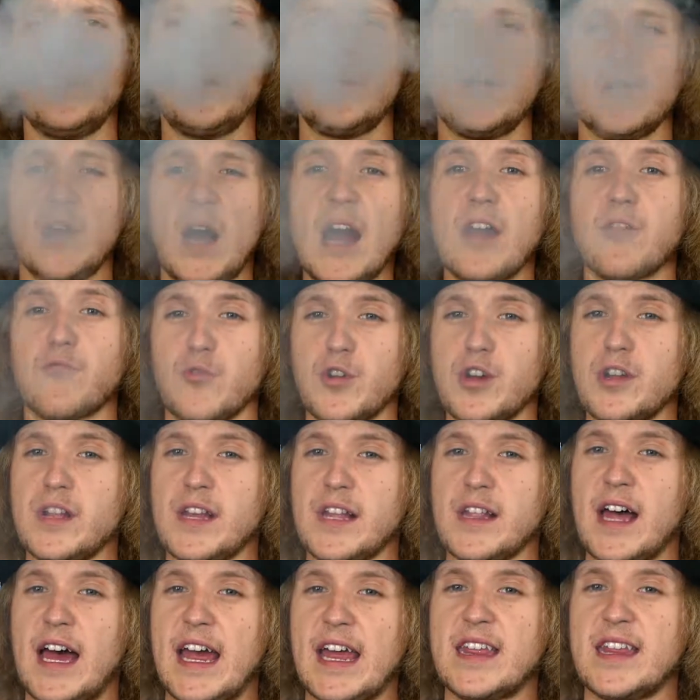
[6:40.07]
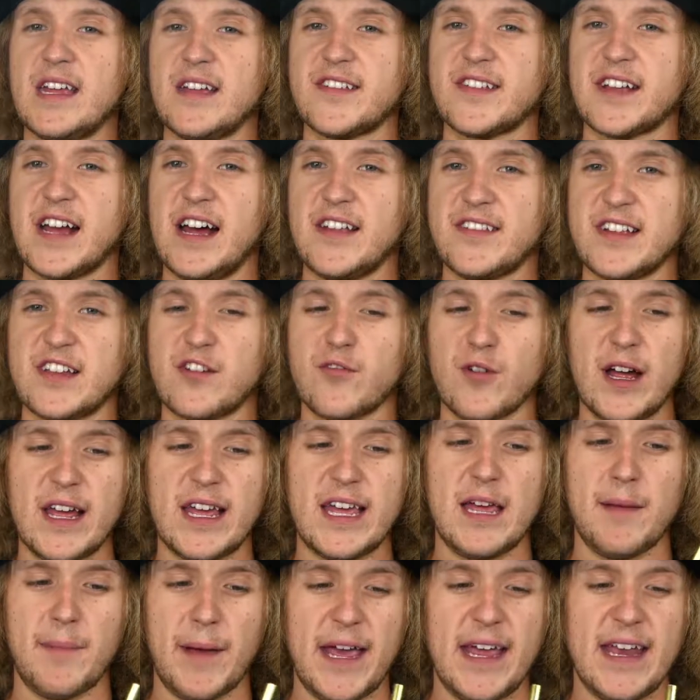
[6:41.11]
I really like this, guys. That's why I
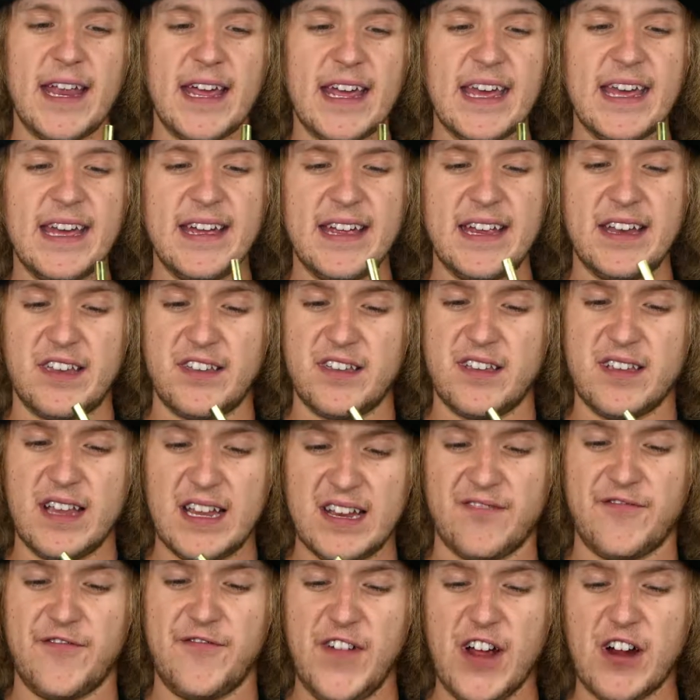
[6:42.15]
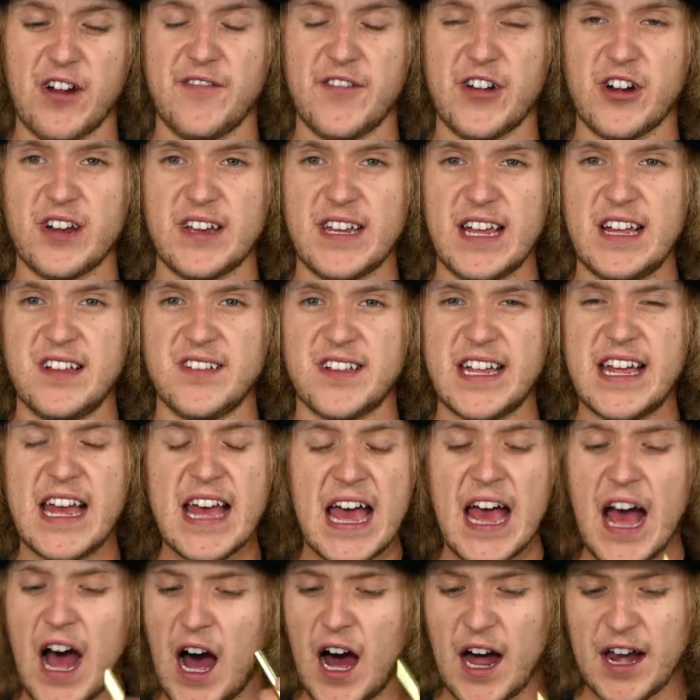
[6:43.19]
keep hitting it. It's very, very tasty.
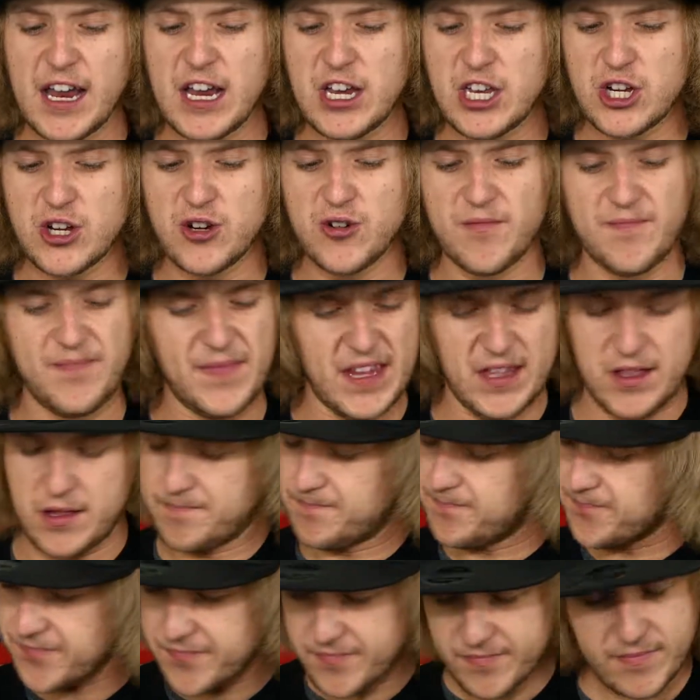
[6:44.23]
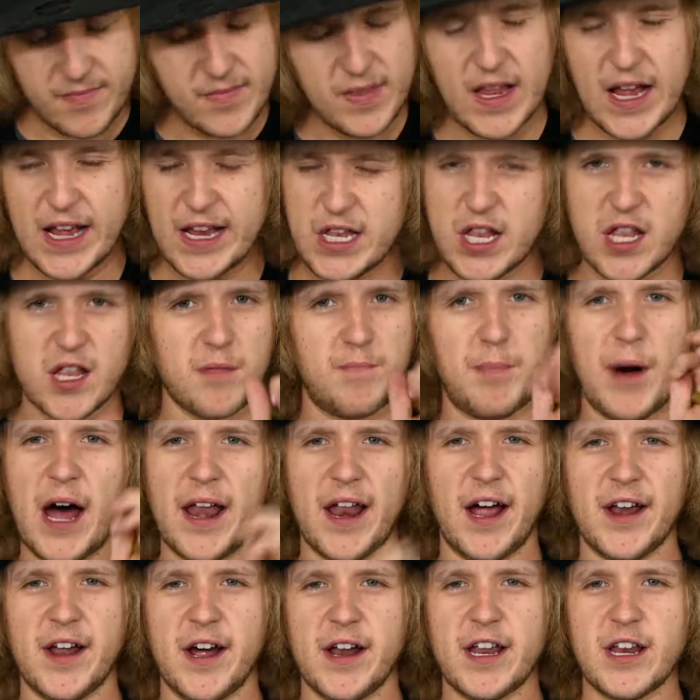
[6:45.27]
Honeydew, it's spot
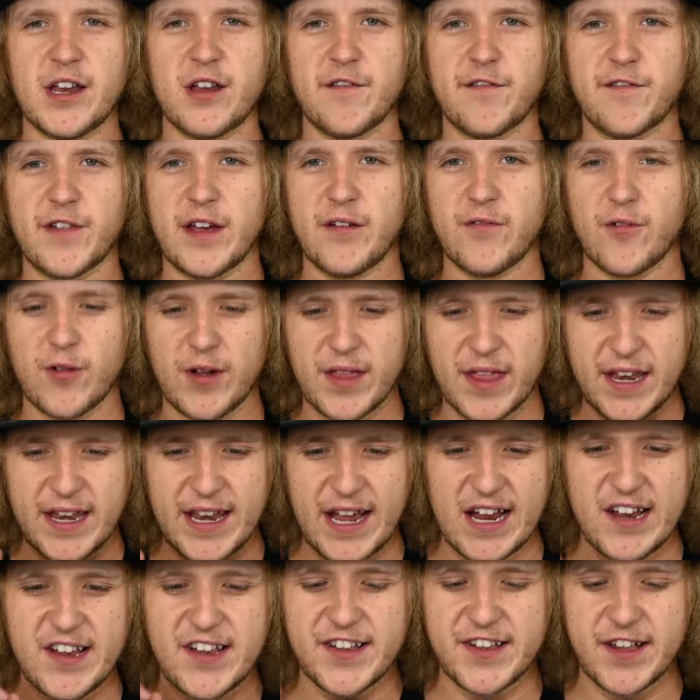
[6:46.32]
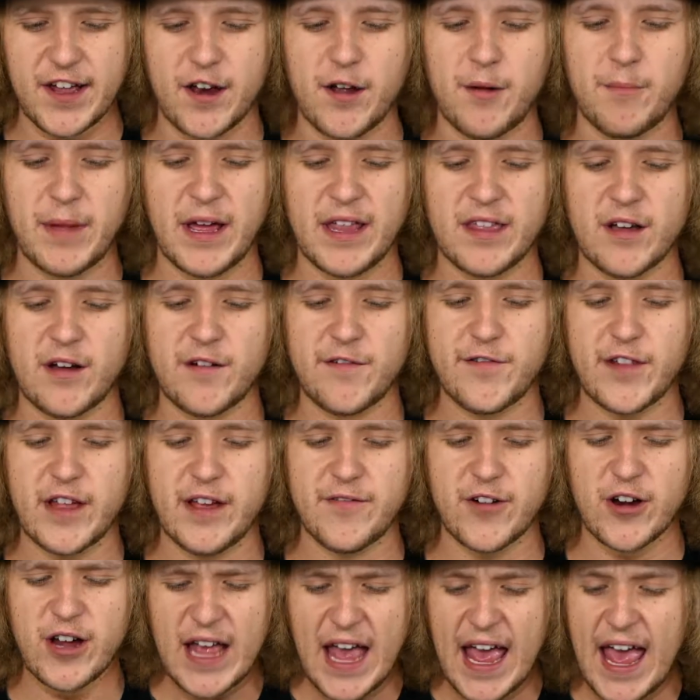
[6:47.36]
on Honeydew flavor with a nice subtle menthol
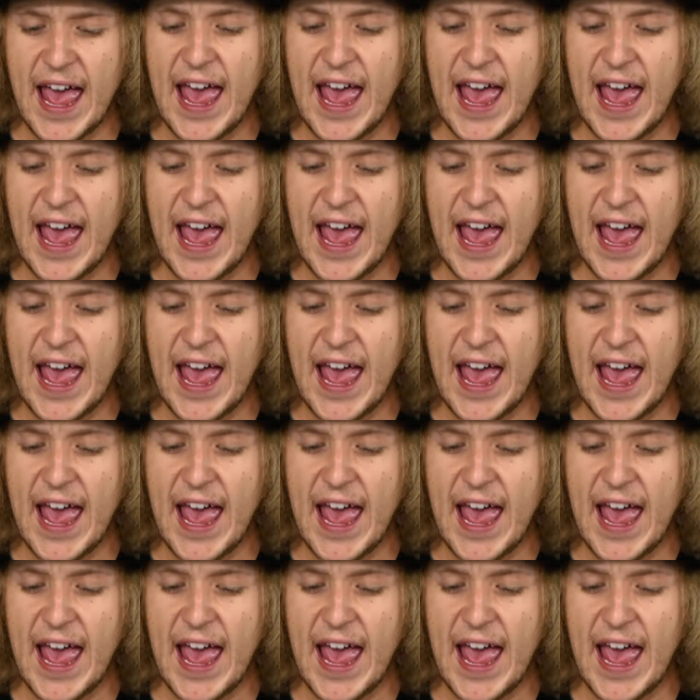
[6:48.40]
flavor.